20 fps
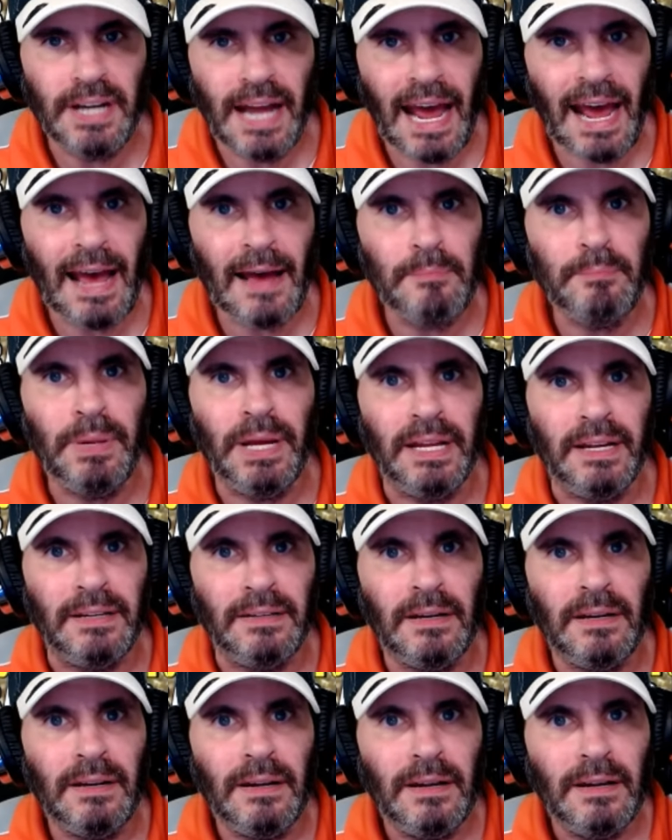Knapp
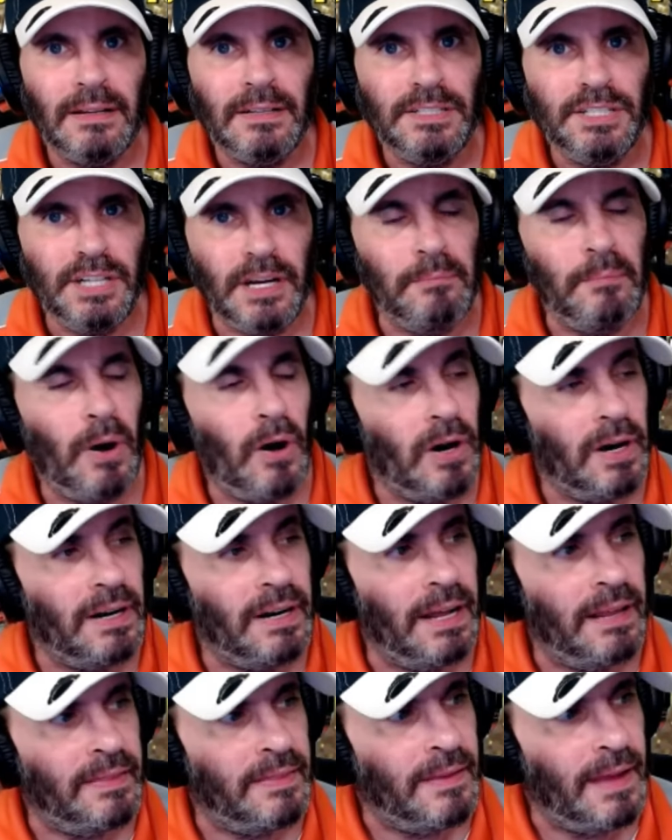and Jim
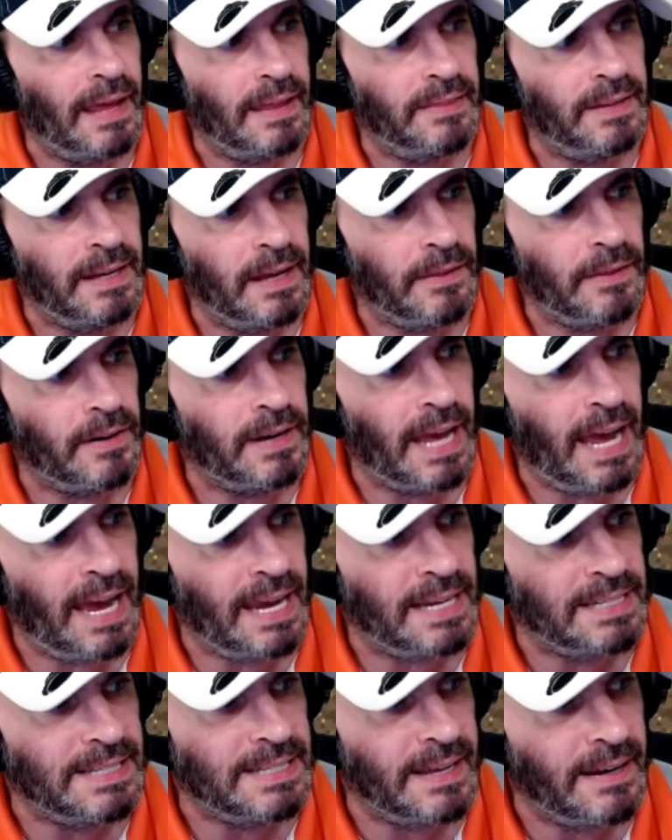Martin and the other
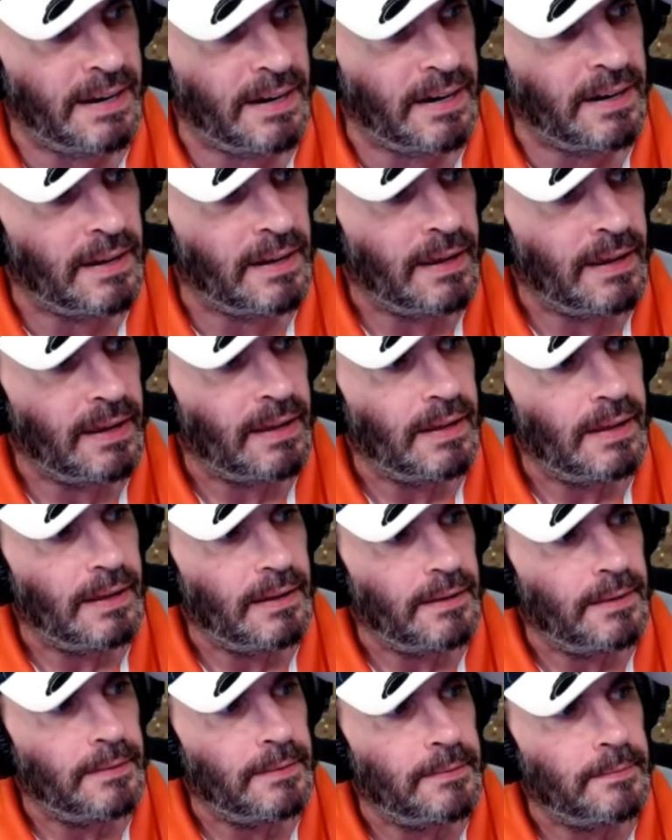guys there
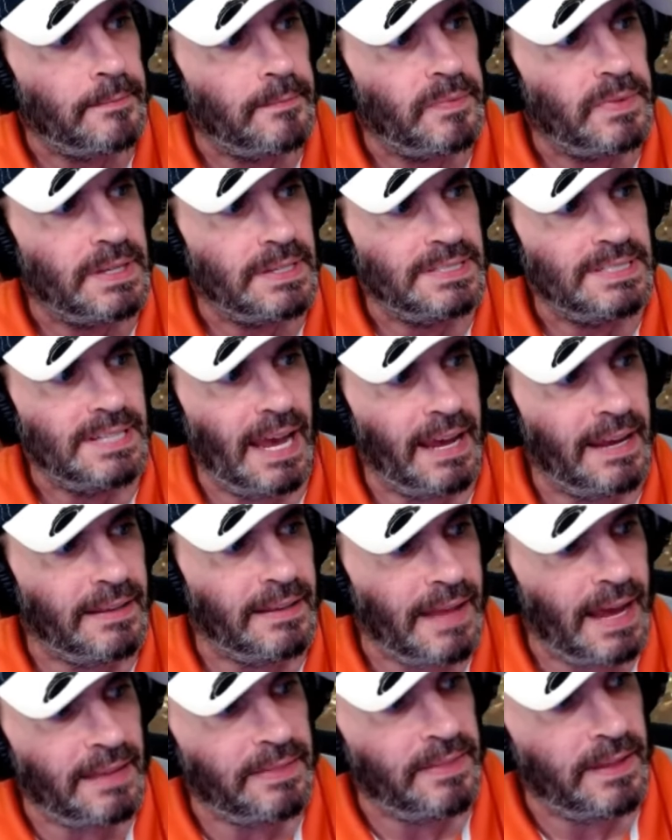saying
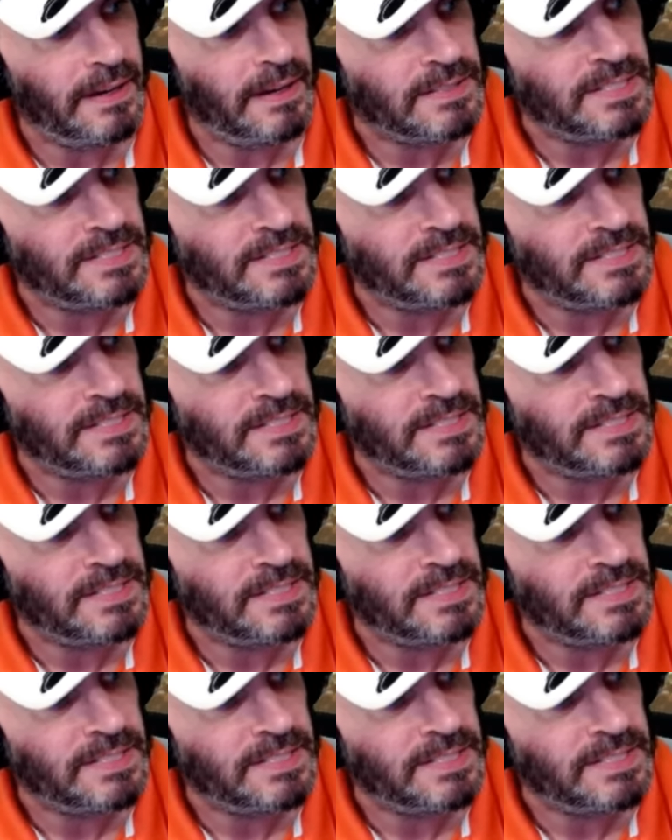that they're